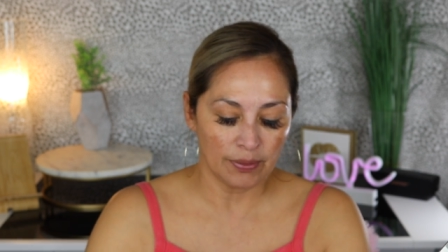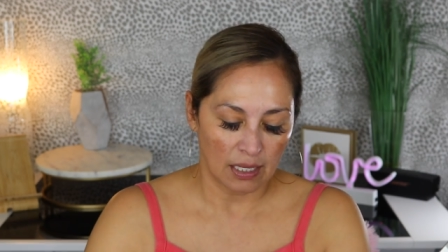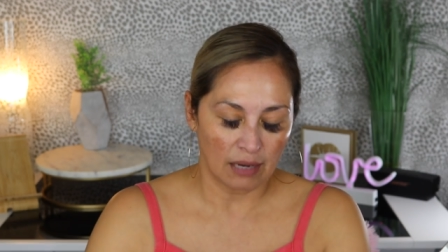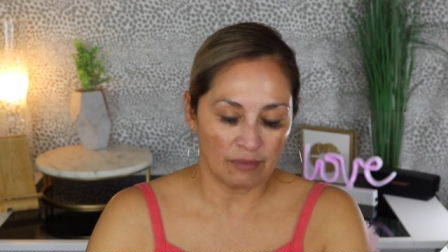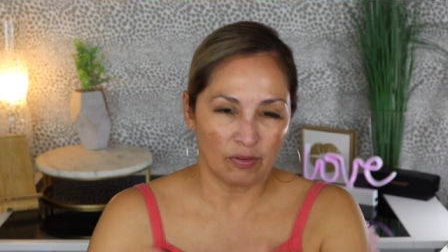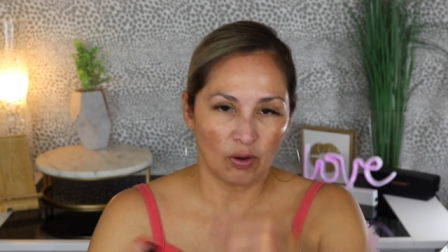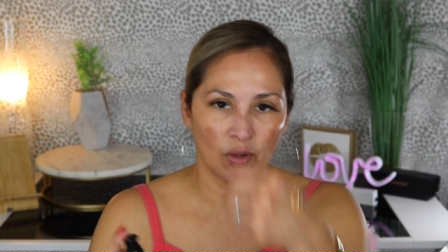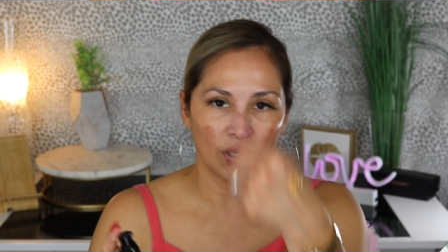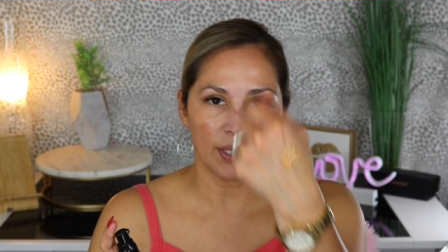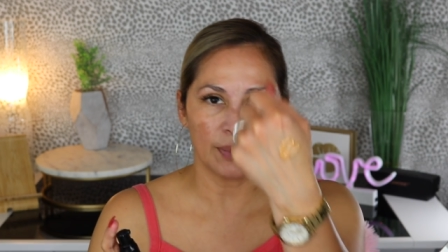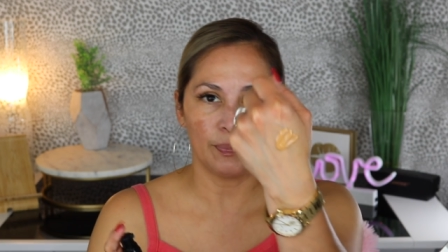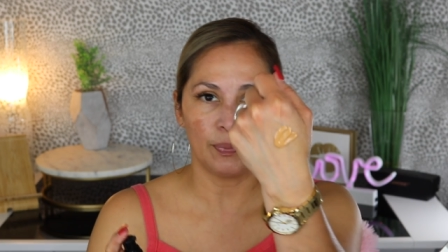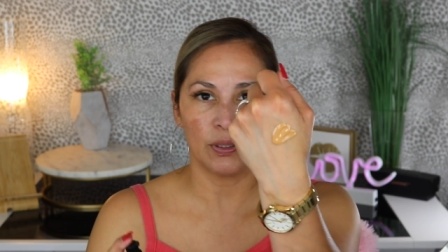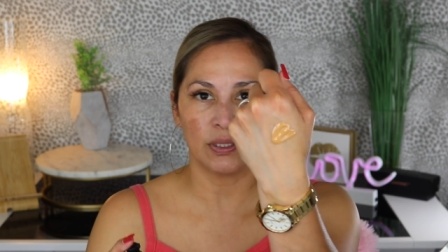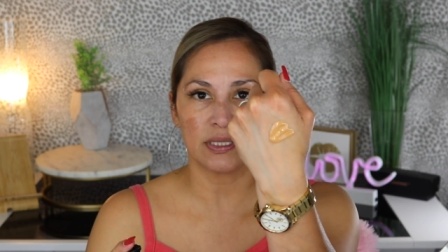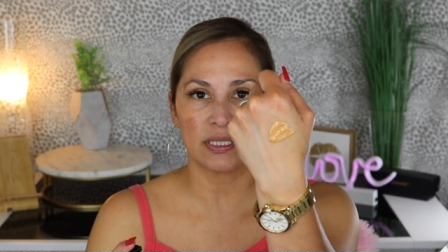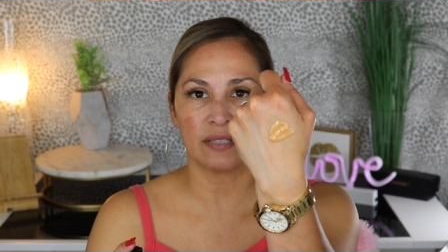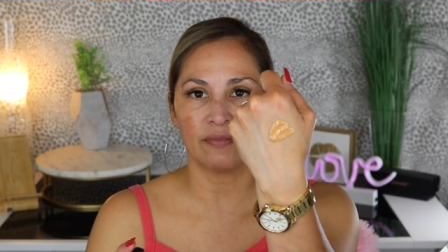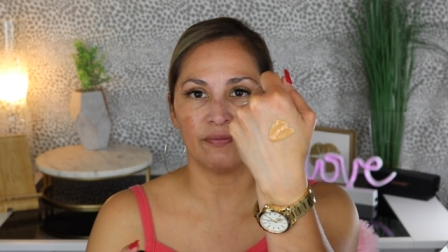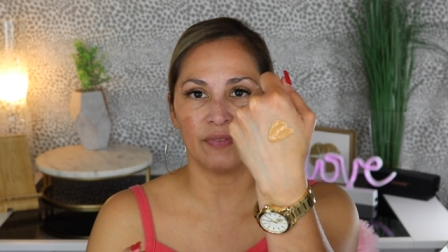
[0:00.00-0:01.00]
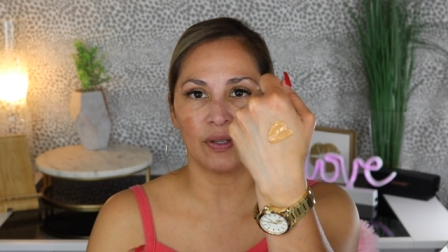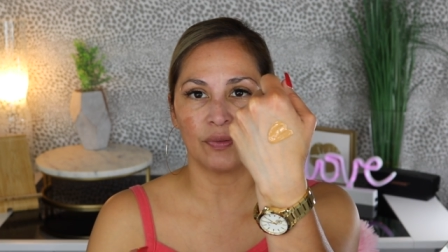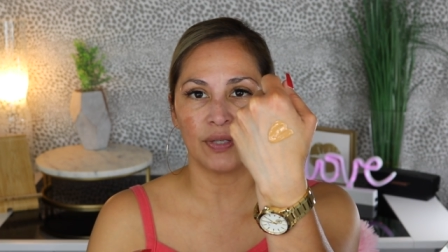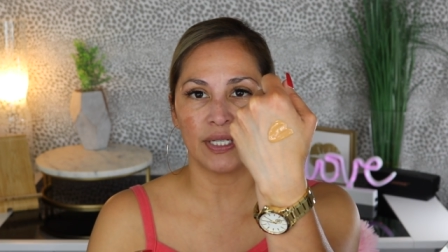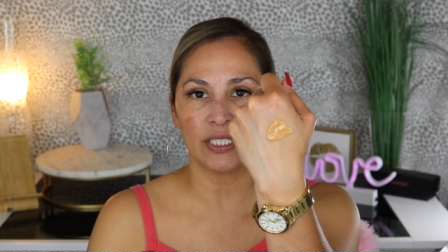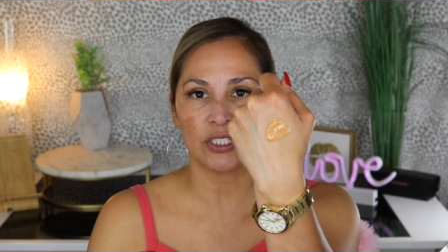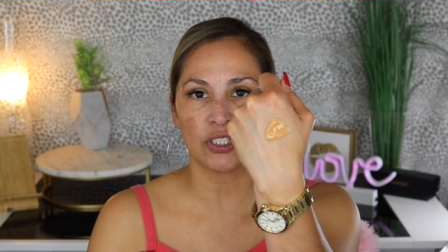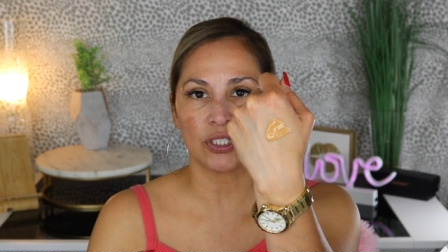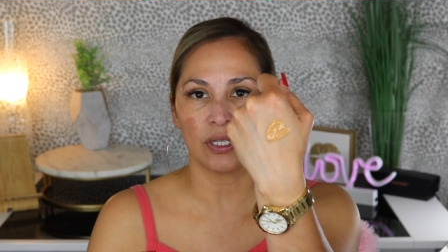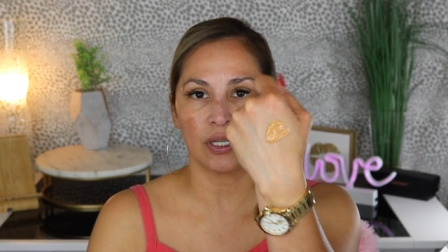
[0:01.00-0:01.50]
I've already put some
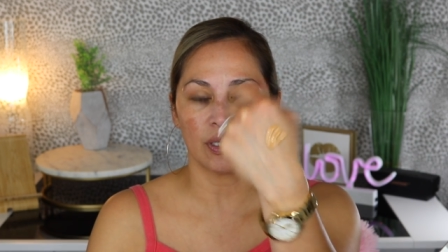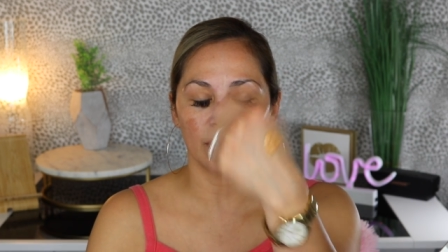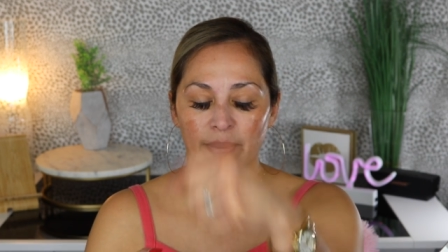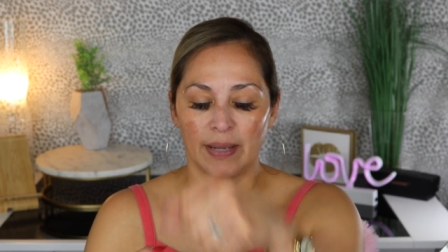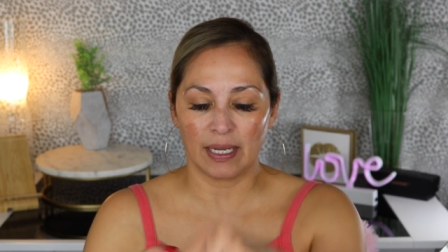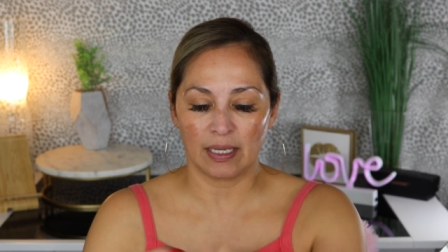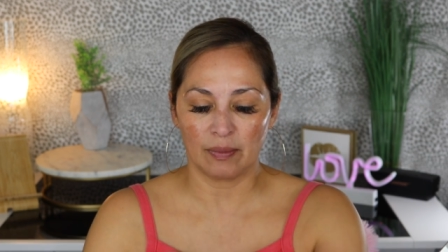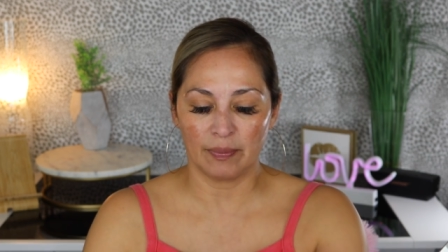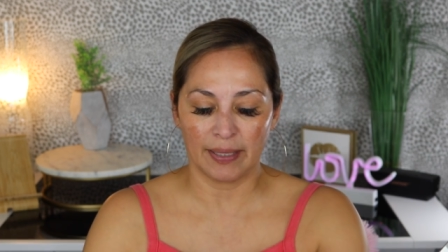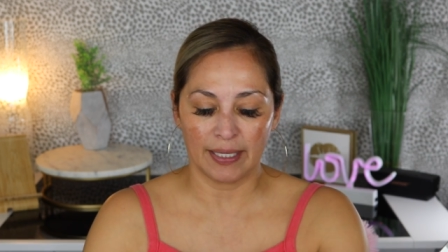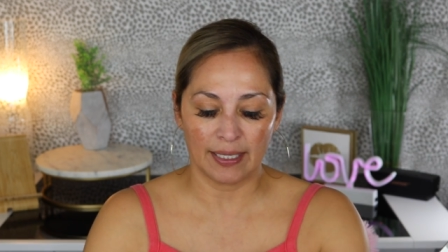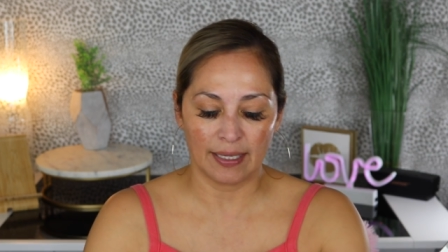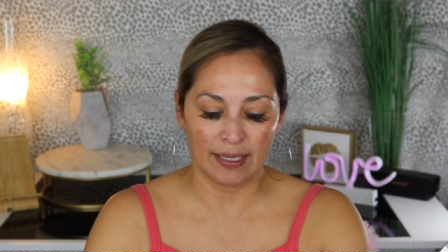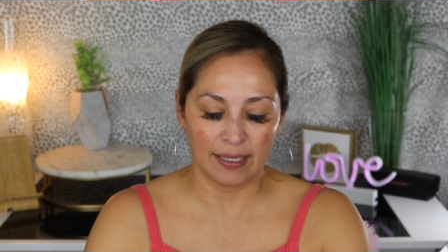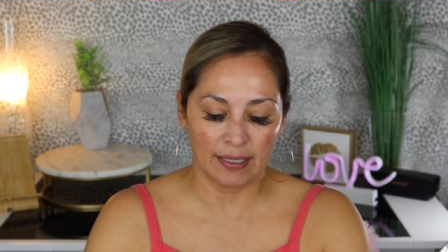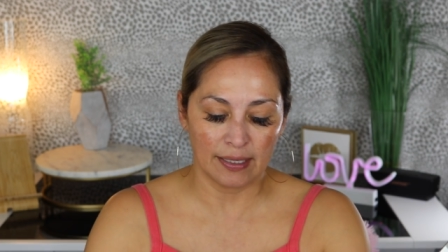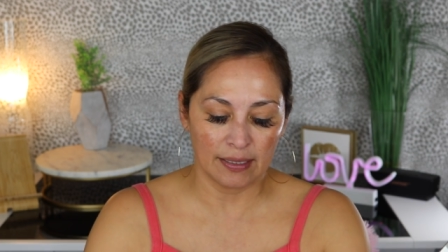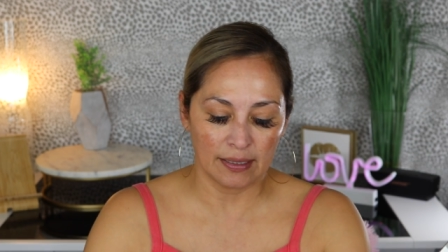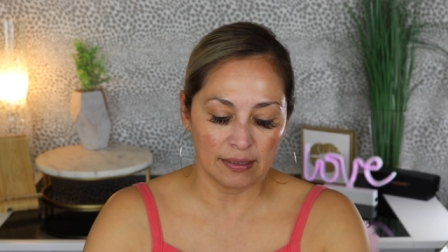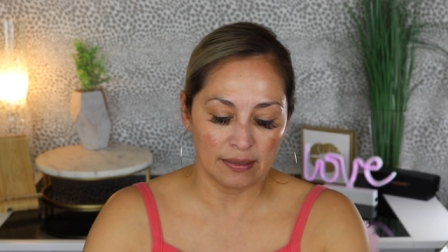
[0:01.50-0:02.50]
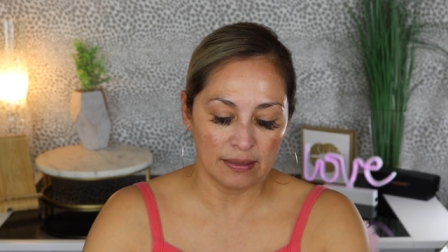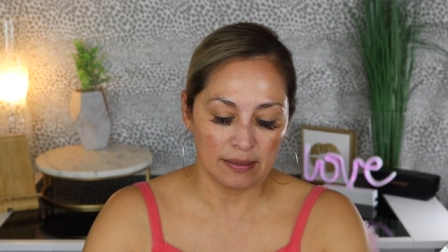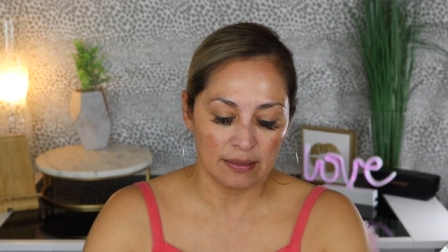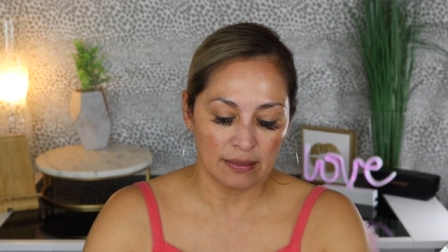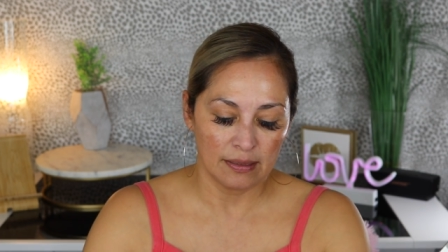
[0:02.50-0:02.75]
foundation on the back of my hand.